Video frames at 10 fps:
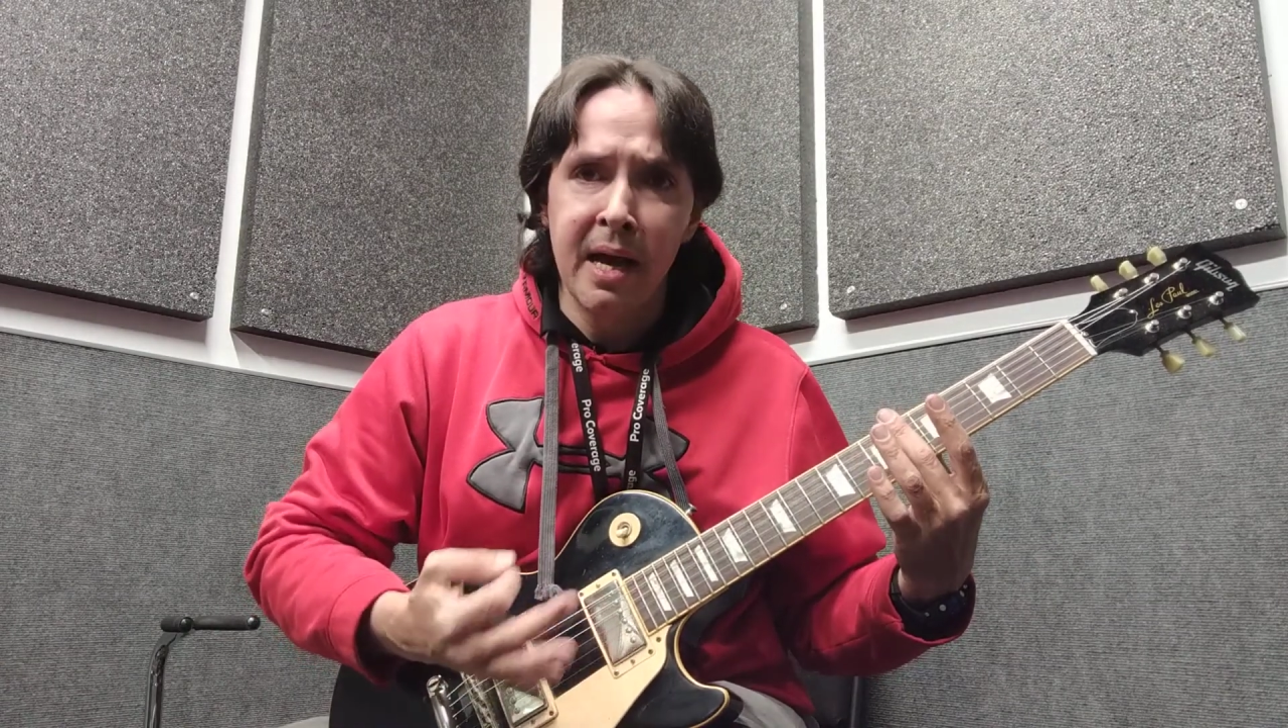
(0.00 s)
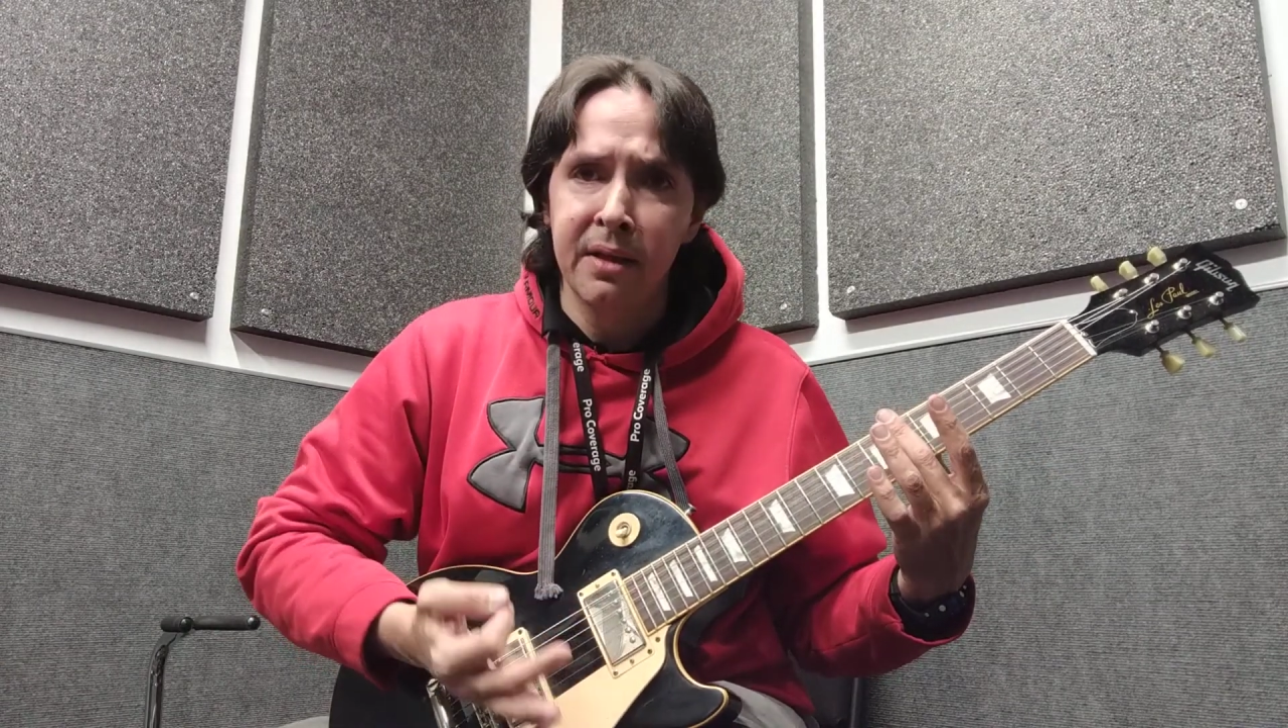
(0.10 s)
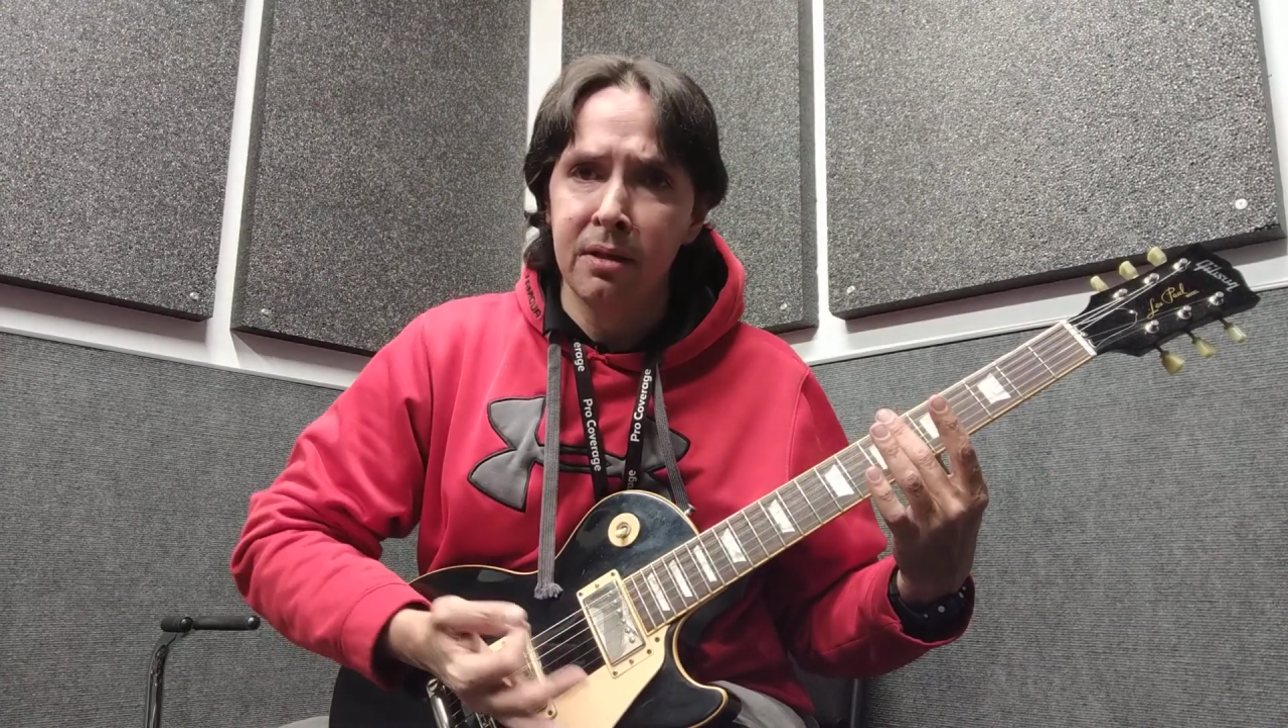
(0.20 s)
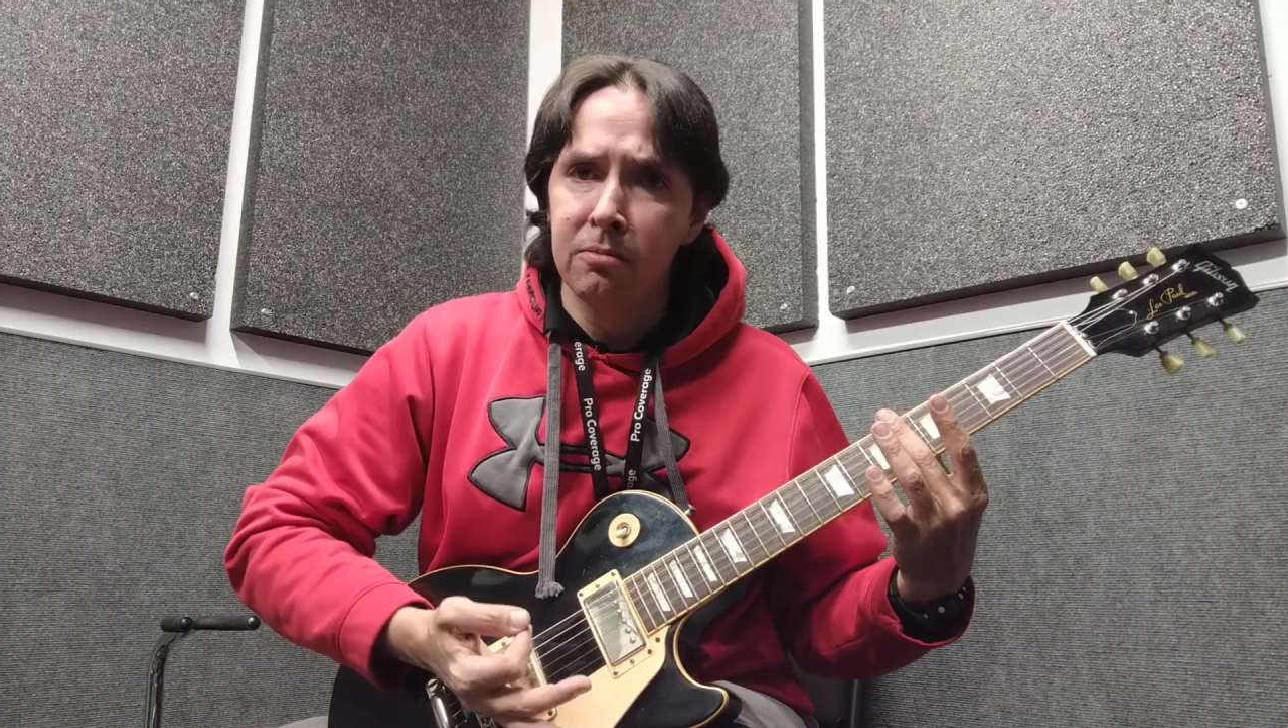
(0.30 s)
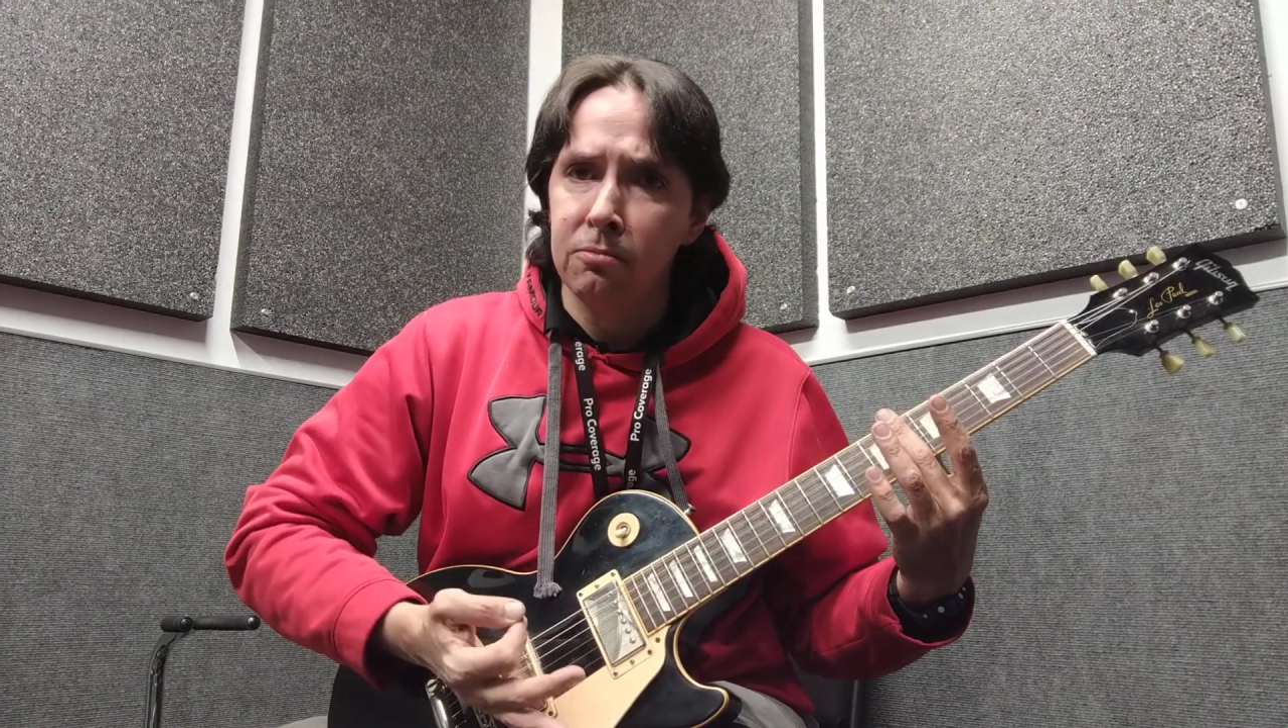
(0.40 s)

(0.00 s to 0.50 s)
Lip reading: add the